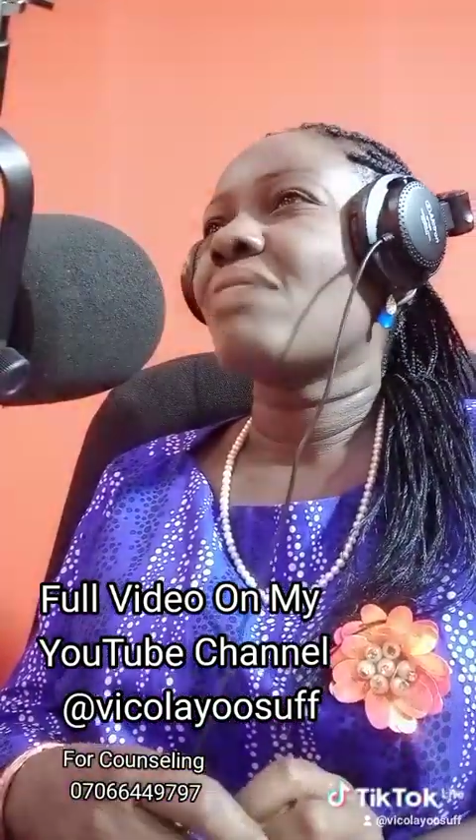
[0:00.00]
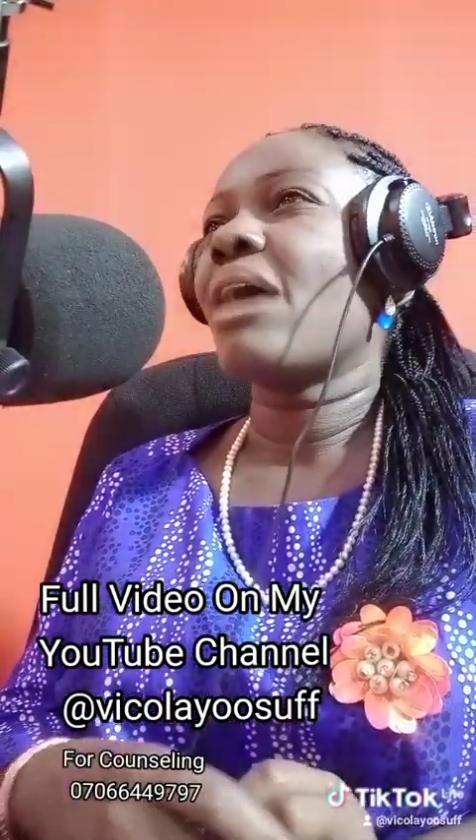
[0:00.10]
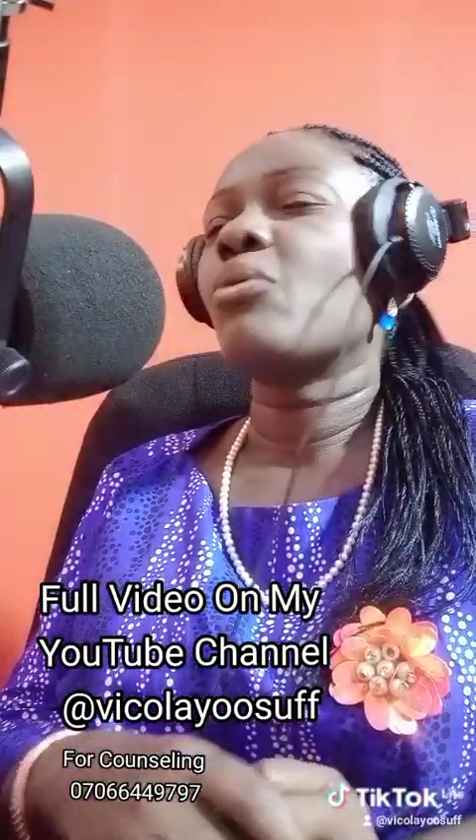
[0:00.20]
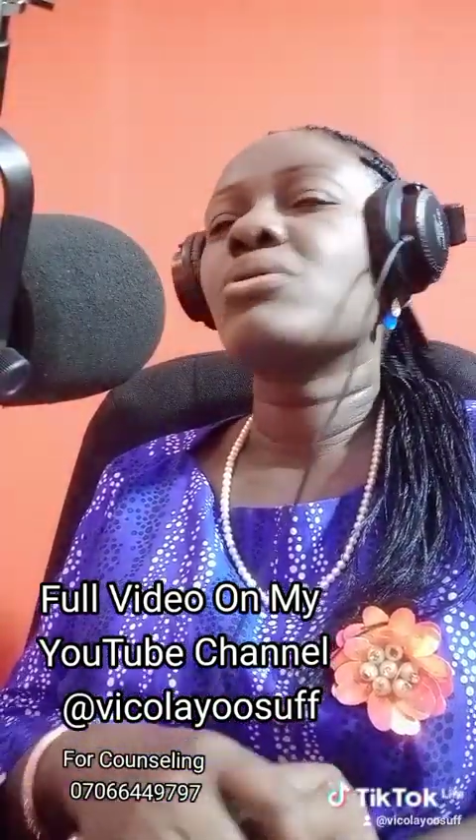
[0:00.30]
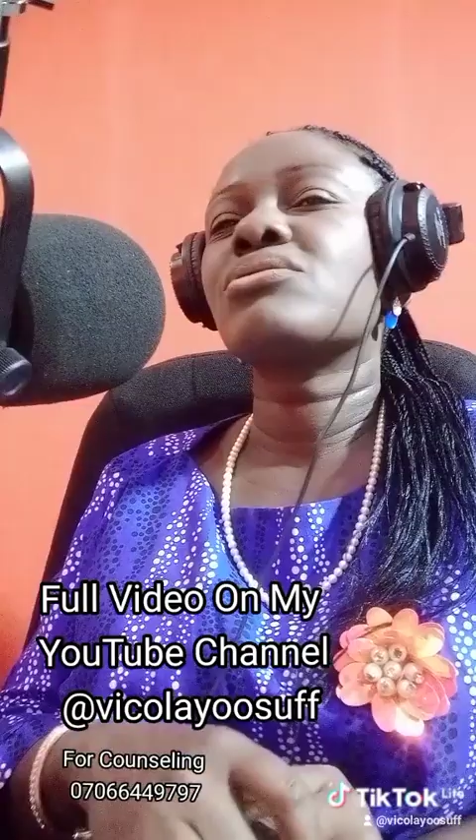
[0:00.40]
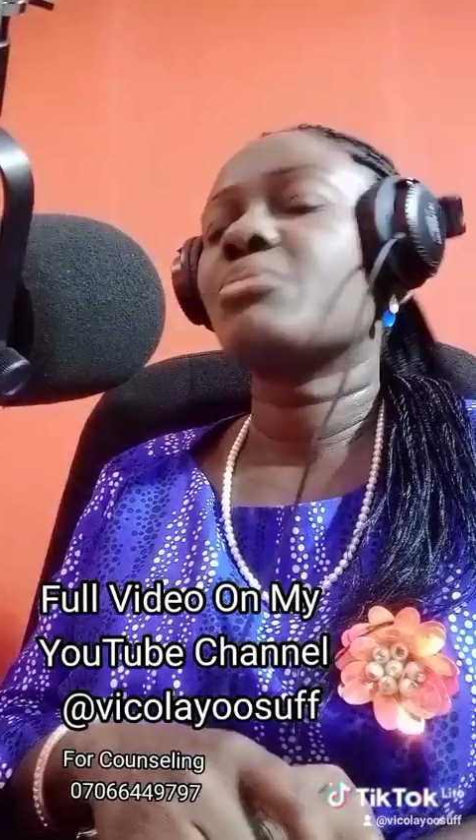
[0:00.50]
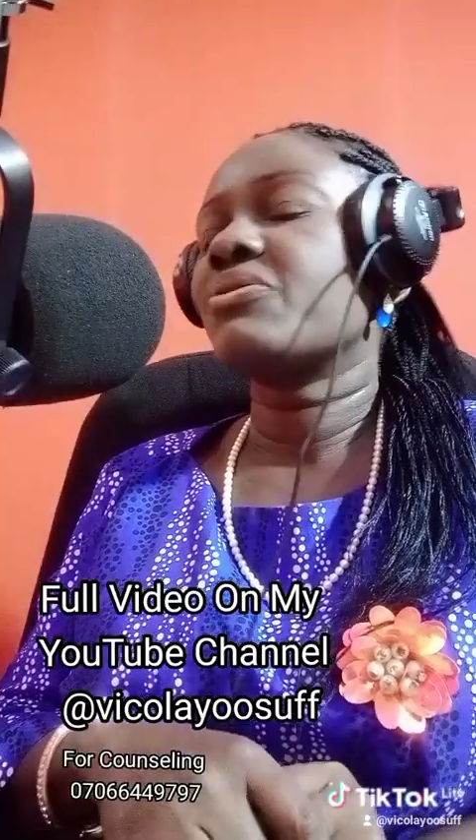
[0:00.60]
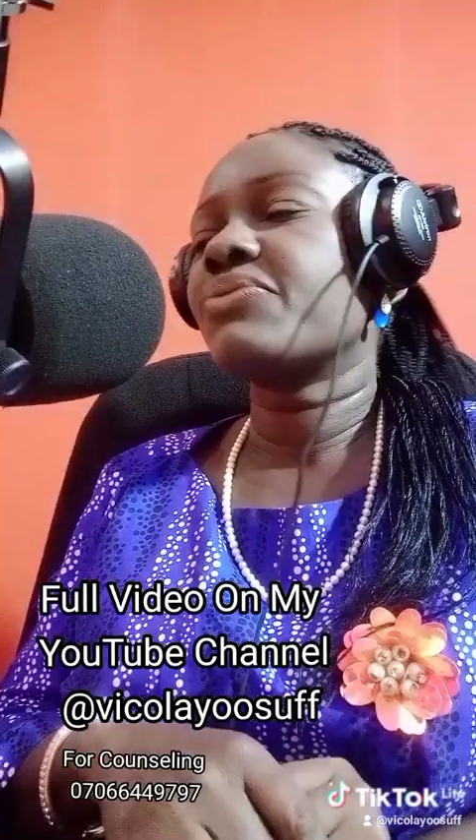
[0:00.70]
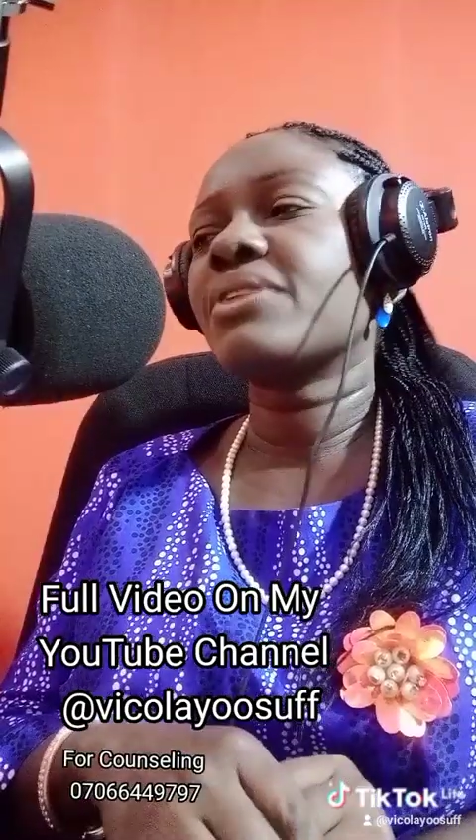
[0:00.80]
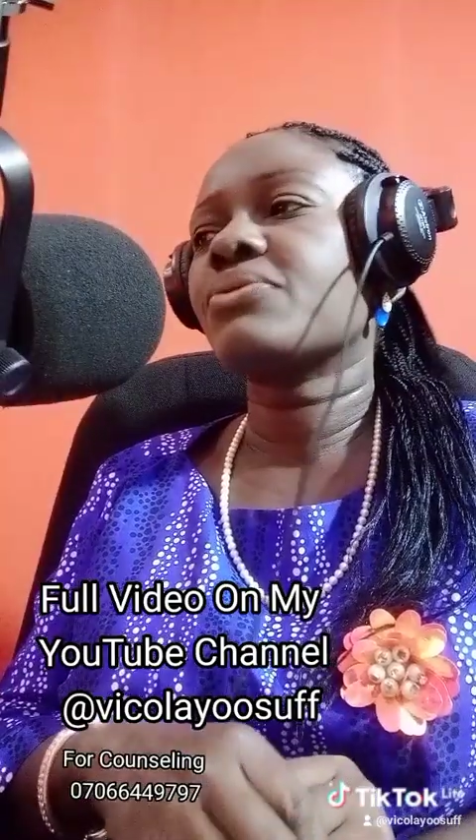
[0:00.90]
I want to be
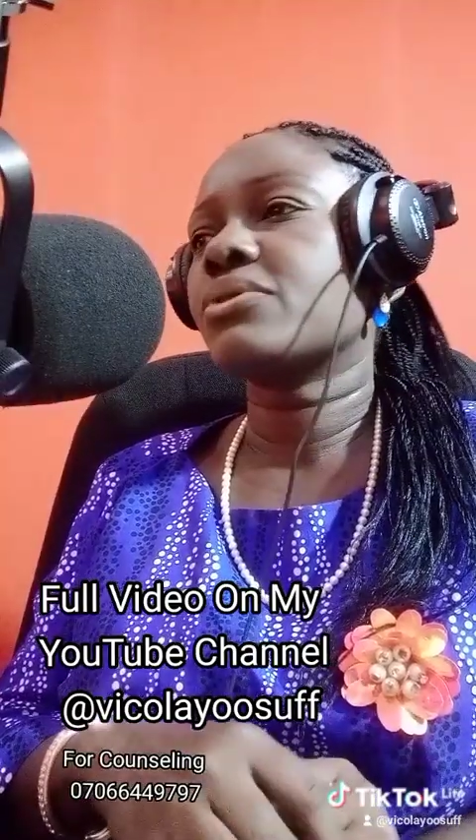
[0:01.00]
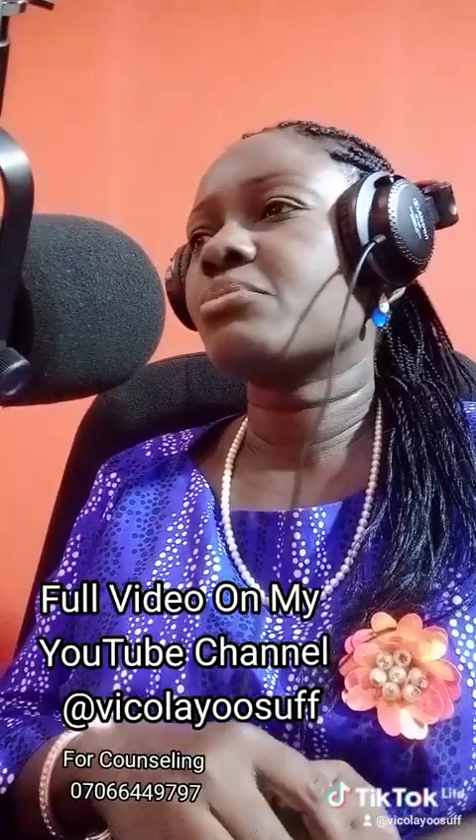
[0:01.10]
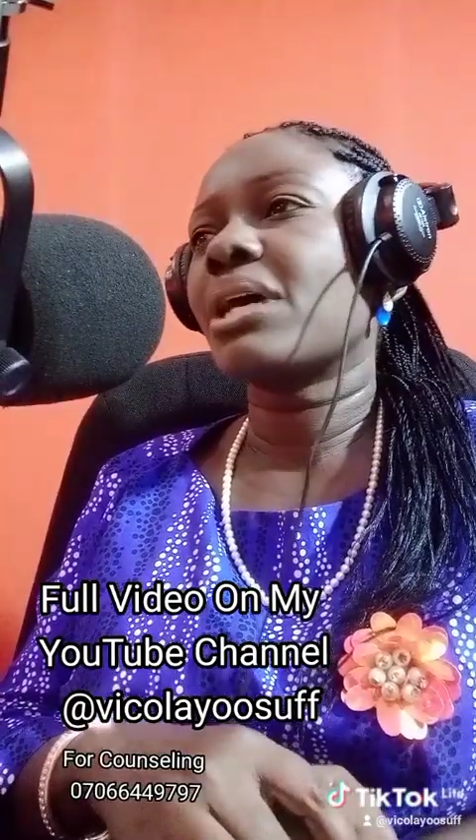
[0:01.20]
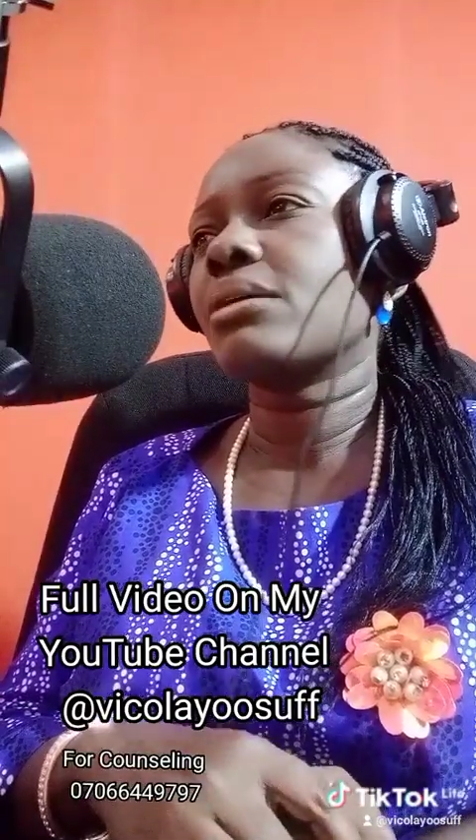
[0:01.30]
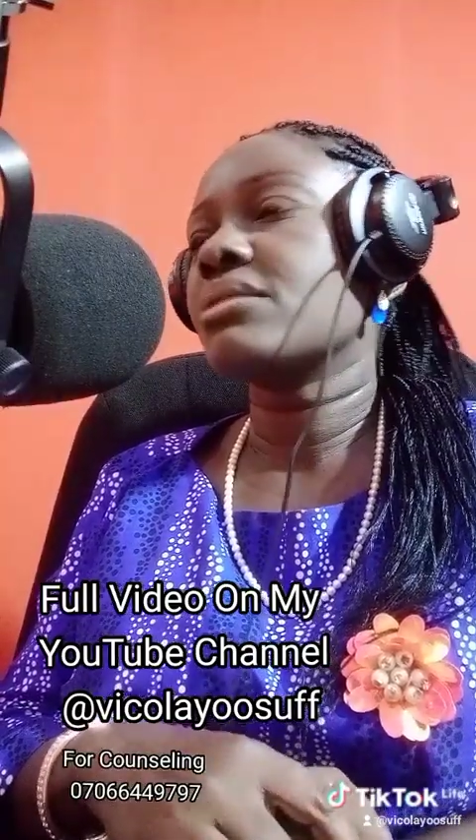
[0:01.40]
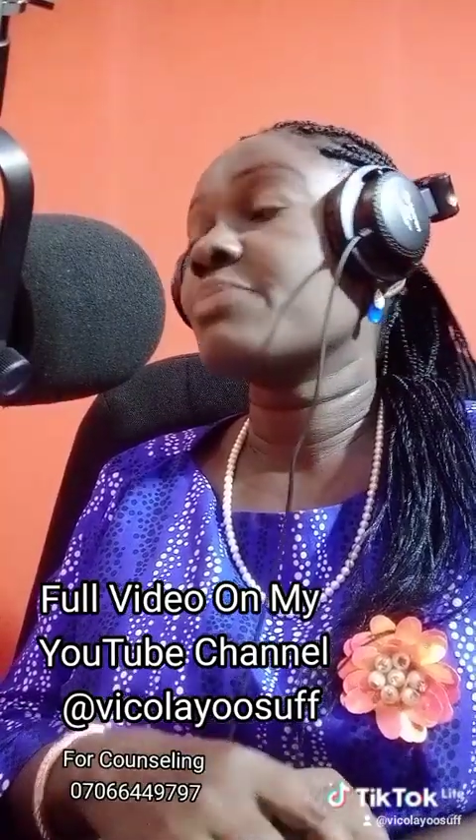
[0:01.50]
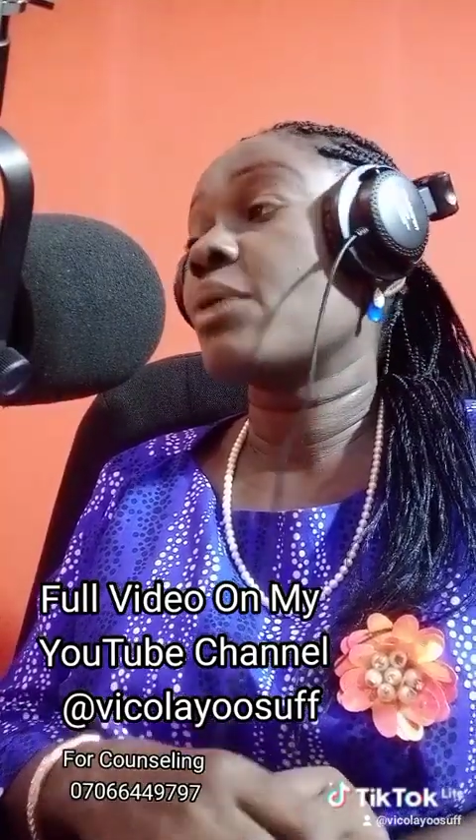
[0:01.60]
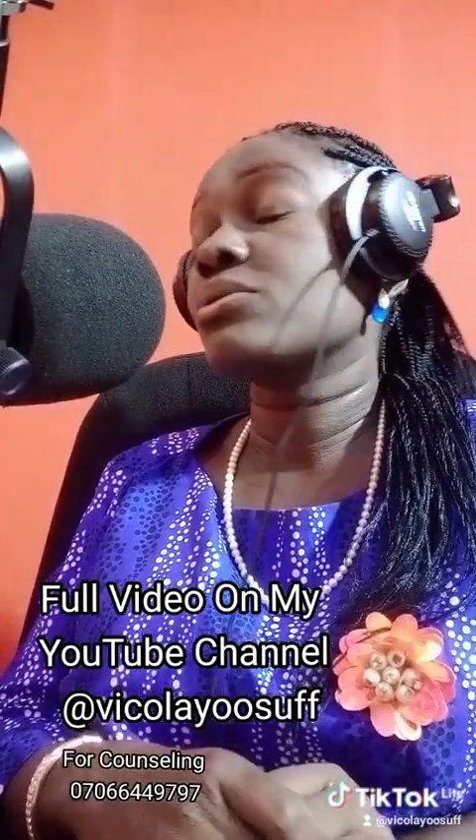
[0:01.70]
faithful to my husband,